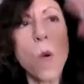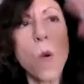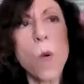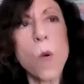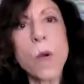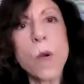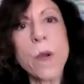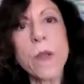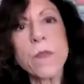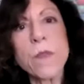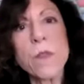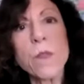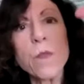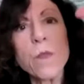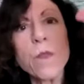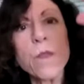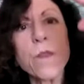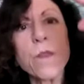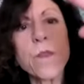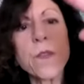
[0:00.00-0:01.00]
Or if
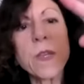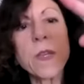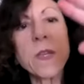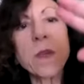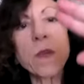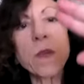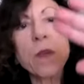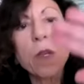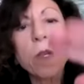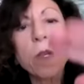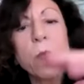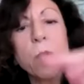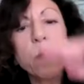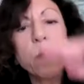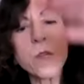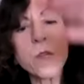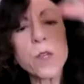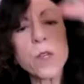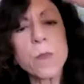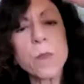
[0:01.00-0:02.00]
you feel the
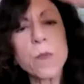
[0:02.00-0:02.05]
urge to